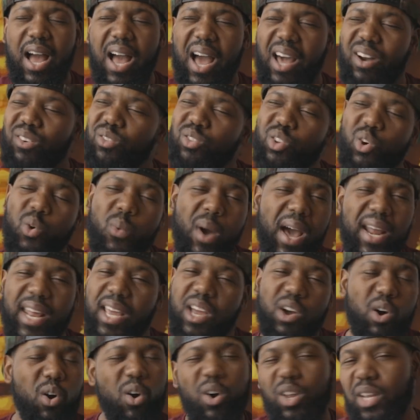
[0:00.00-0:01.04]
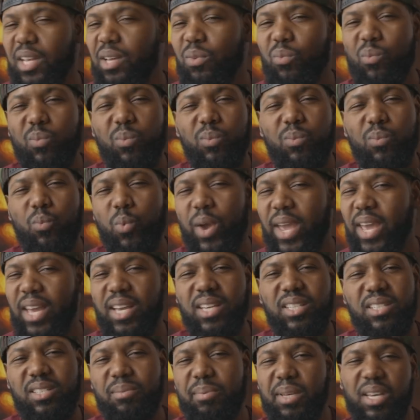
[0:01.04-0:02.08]
I don't know why they call it
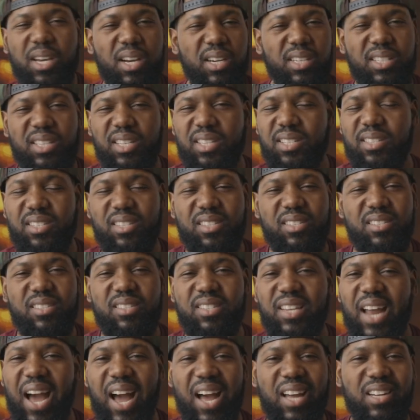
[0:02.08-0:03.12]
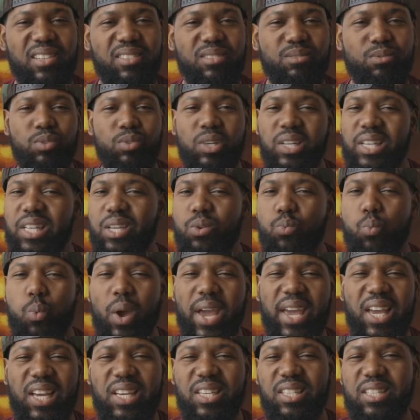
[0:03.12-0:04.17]
wings, because it's not really
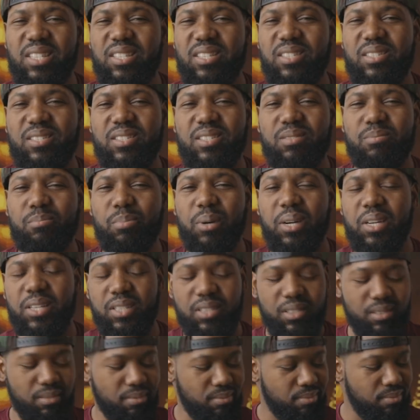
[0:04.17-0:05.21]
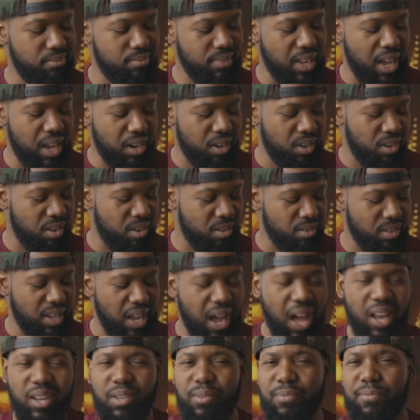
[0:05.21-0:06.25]
wings, but I don't know,
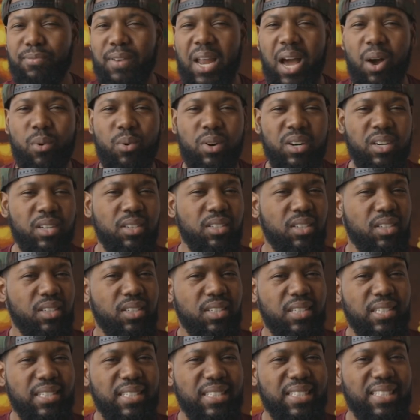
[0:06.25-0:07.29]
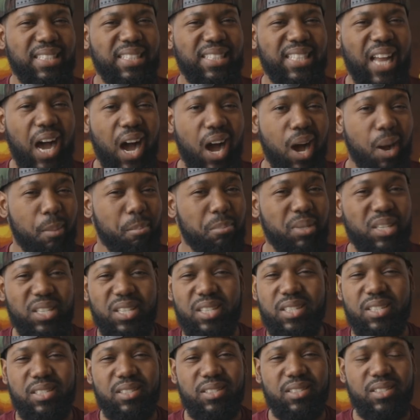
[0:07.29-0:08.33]
cauliflower
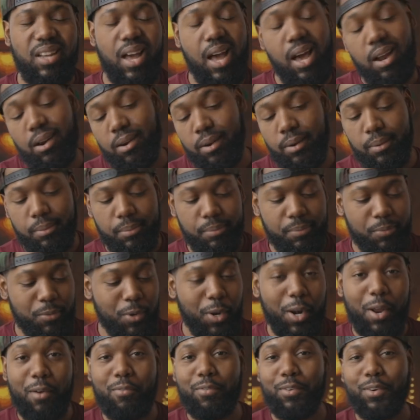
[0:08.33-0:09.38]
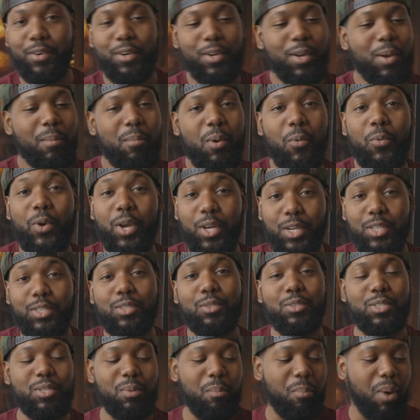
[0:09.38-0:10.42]
knobs? I don't know, whatever. But we're gonna
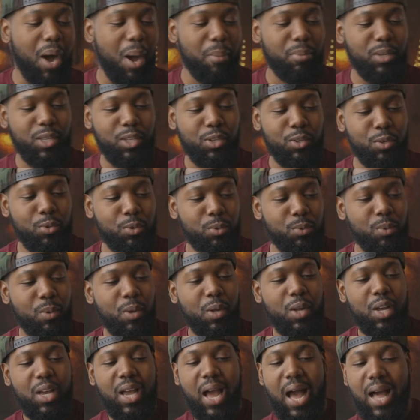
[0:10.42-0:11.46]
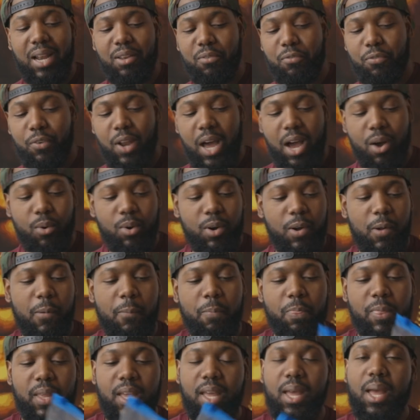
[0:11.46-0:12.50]
do some barbecue cauliflower.
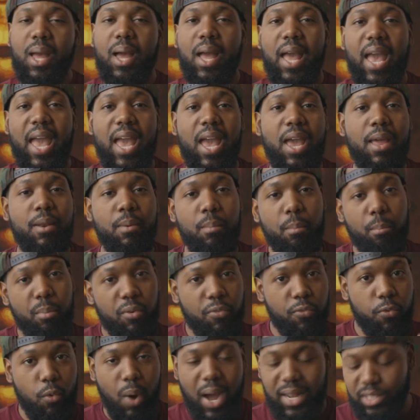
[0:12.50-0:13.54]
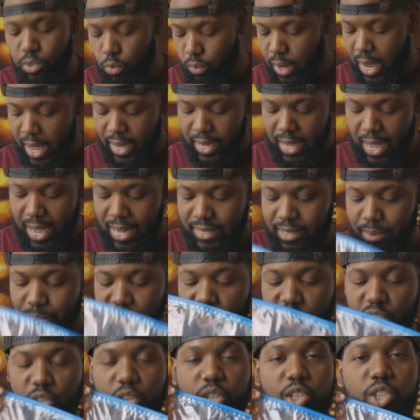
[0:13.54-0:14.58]
And before I do that, guys, I'm
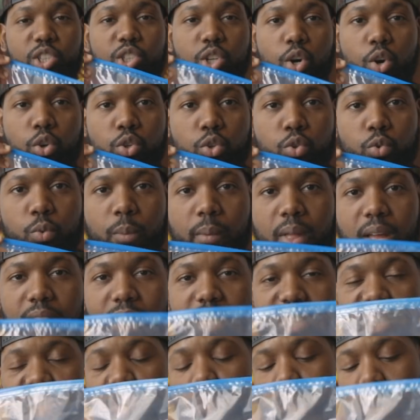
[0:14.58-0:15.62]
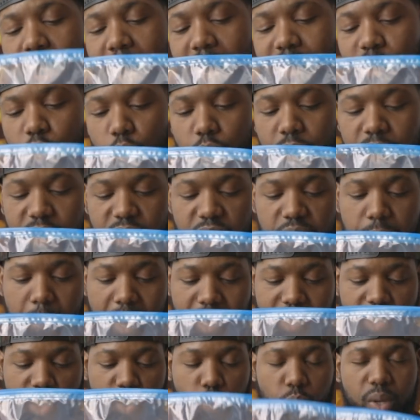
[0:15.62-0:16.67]
just gonna show you, this is what I do. This is
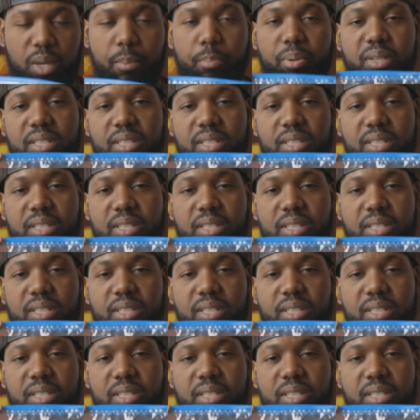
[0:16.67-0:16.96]
my sweet